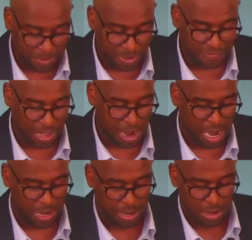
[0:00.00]
of the
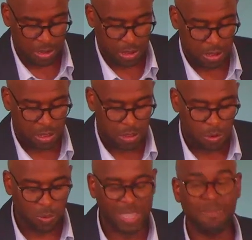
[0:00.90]
heart,
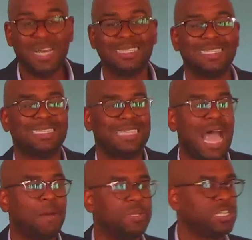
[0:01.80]
we must
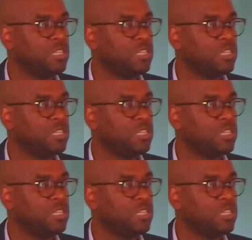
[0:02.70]
establish,